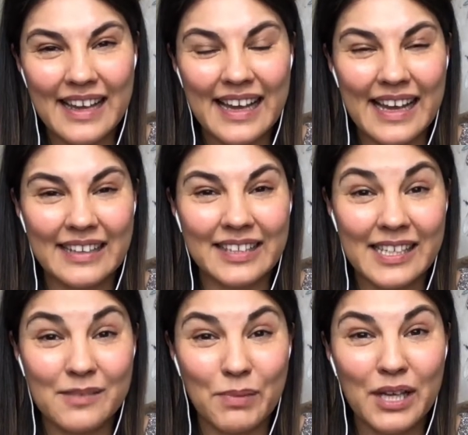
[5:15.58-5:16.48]
And
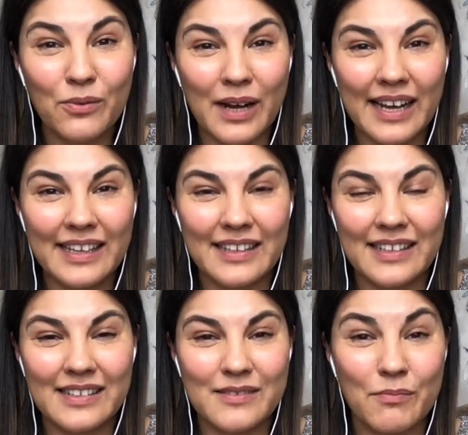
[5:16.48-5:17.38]
his big why
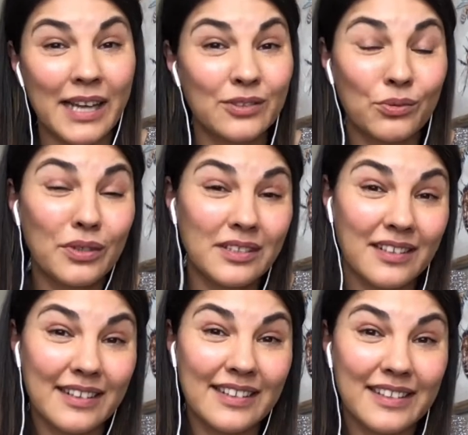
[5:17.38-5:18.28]
is my
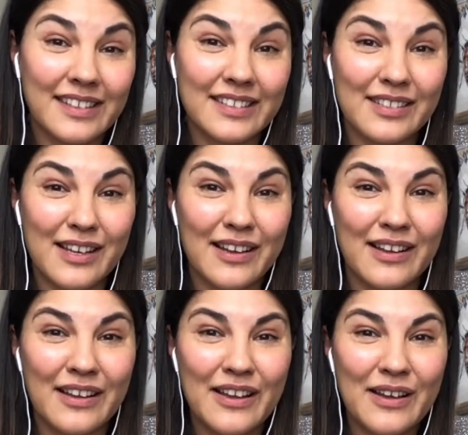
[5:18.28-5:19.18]
daughter, is
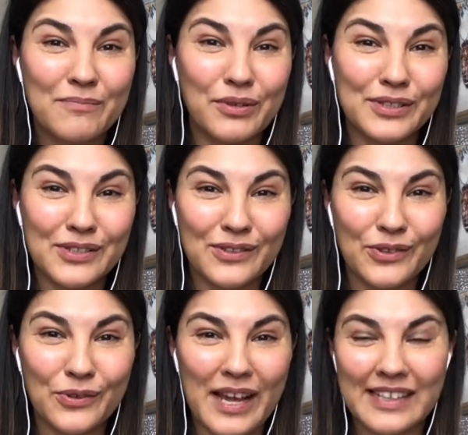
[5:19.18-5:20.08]
a
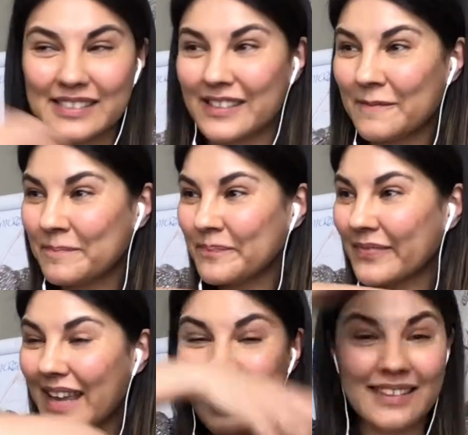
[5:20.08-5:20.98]
person who has
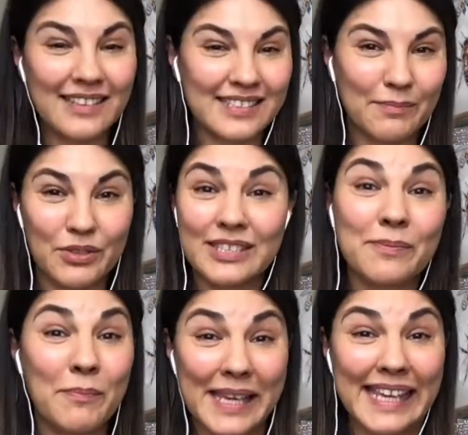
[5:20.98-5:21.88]
endless,
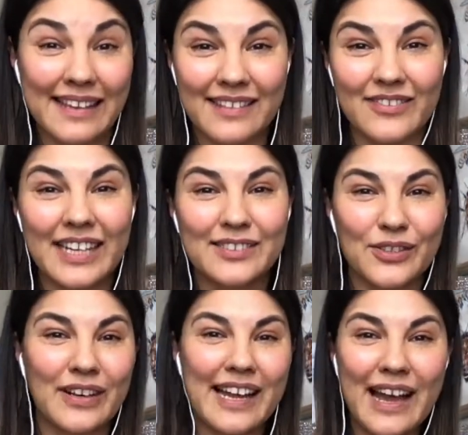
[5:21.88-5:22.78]
it's me, right?
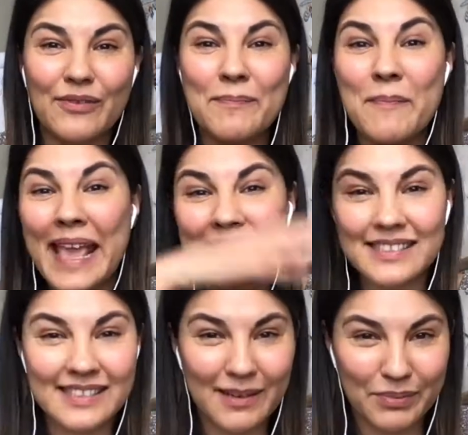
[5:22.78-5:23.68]
So I have
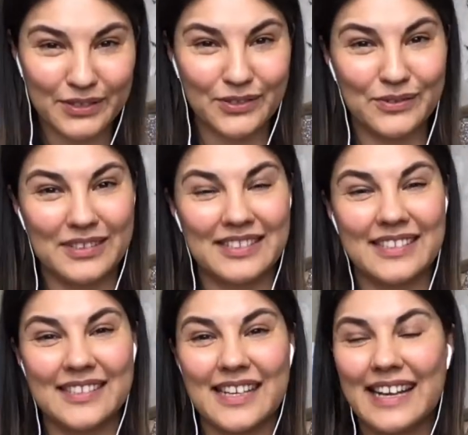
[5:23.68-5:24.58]
amazing
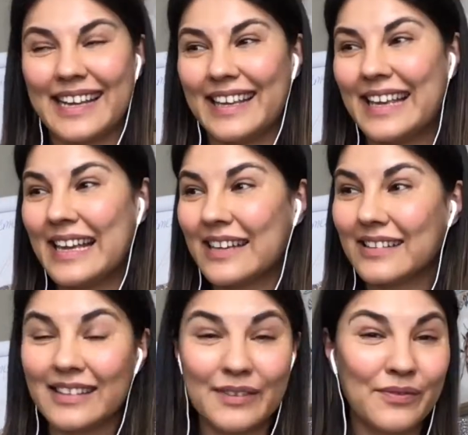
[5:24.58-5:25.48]
opportunities. I
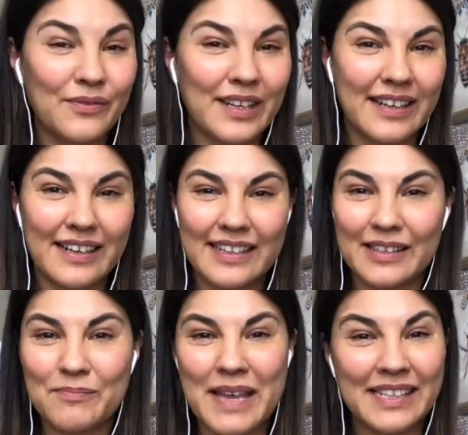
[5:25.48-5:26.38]
live
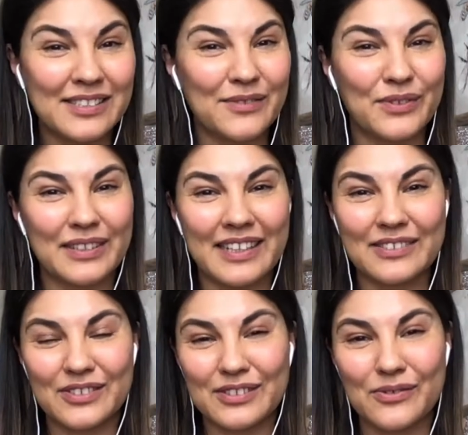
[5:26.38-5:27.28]
in many different
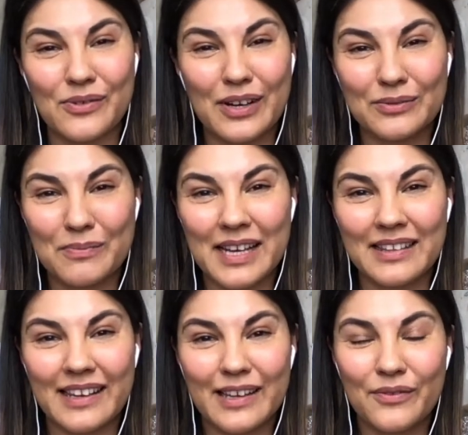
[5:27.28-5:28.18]
countries throughout
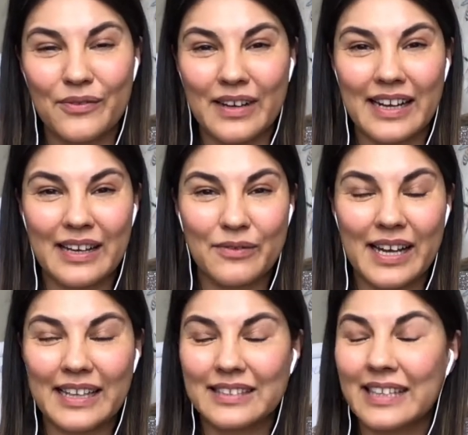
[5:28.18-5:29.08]
my life. I've
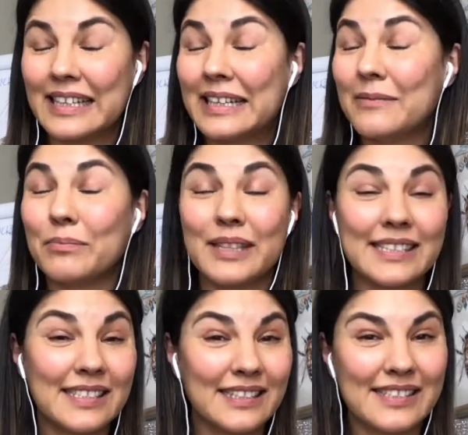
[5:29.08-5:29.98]
had
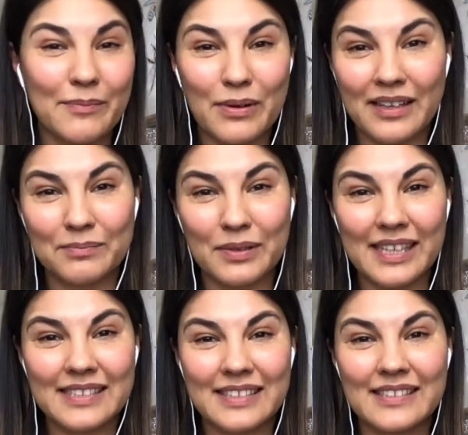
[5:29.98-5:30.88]
blessings upon
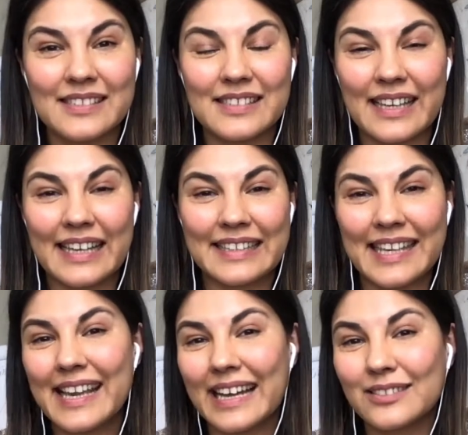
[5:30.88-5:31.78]
blessings, and
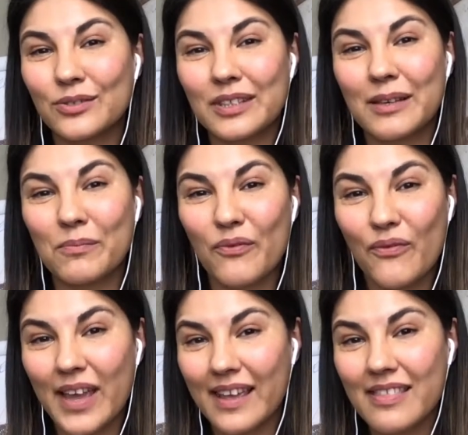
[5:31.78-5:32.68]
he had to keep
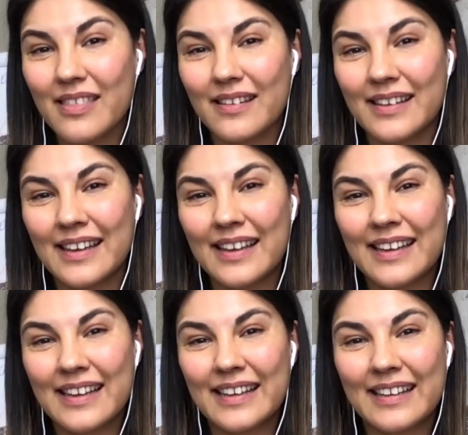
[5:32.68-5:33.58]
faith,
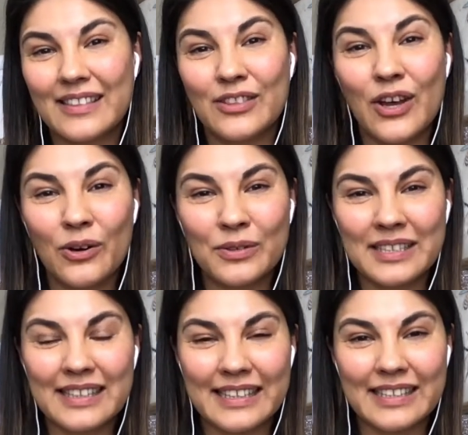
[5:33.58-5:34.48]

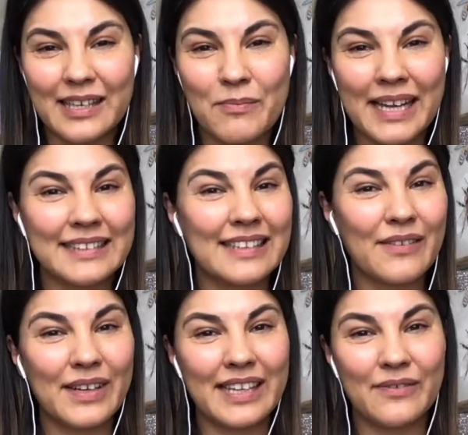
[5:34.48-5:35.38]
knowing that he might
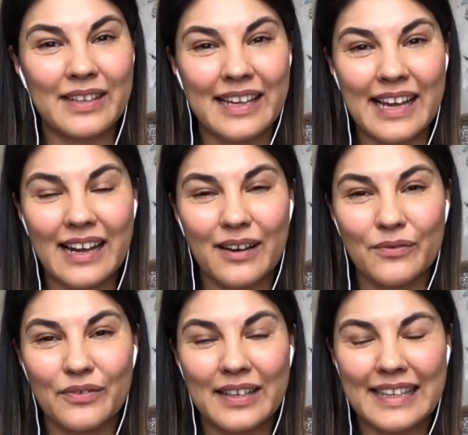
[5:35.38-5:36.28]
never even
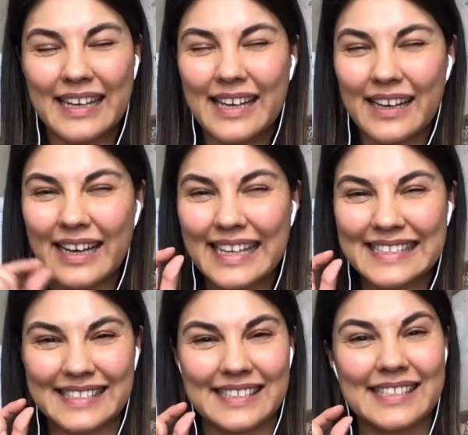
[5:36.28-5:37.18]
have a
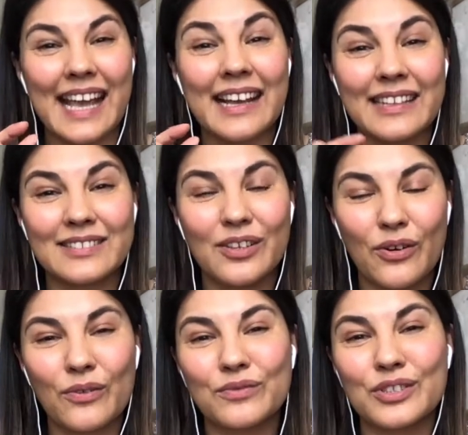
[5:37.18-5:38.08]
second
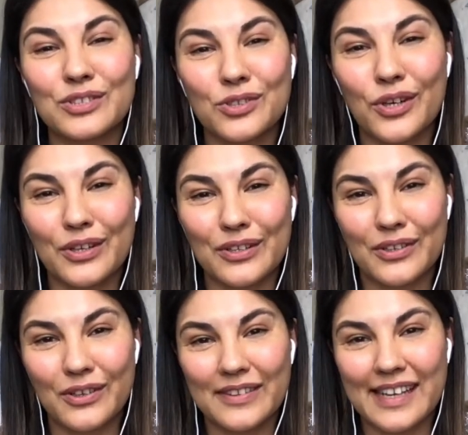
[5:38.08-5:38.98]
of
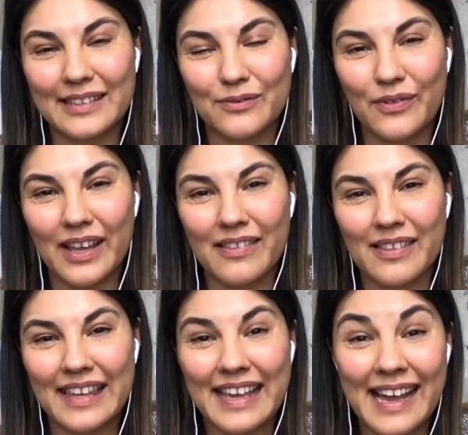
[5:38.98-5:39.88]
return on that
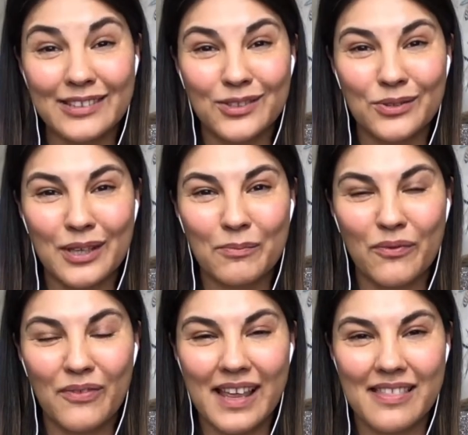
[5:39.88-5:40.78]
faith. He had to
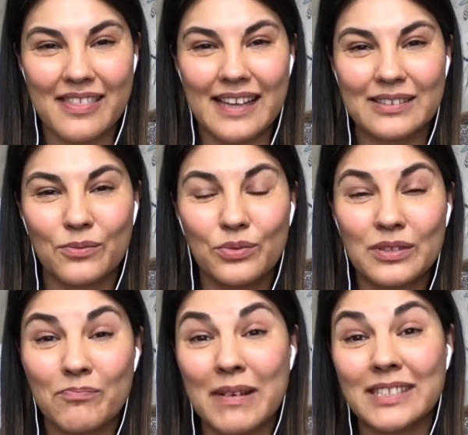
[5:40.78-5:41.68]
keep faith that
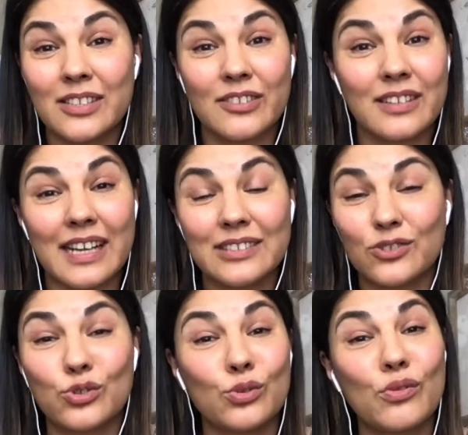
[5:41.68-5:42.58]
would
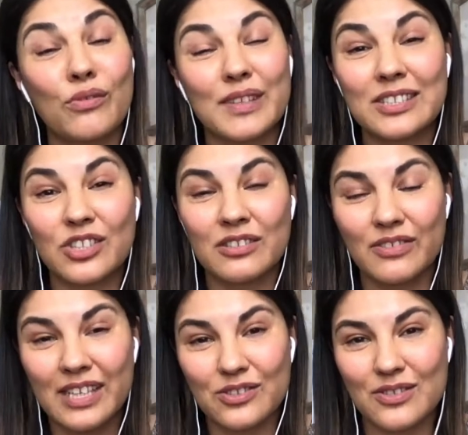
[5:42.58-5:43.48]
materialize 2-3
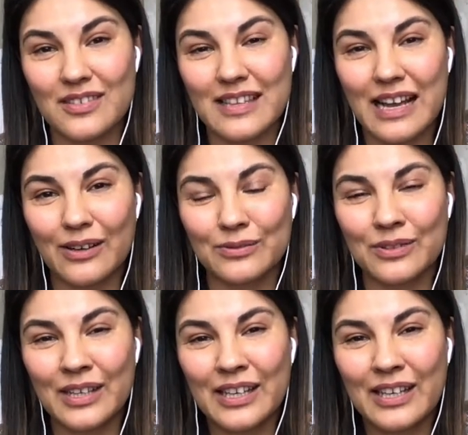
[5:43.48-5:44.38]
generations down.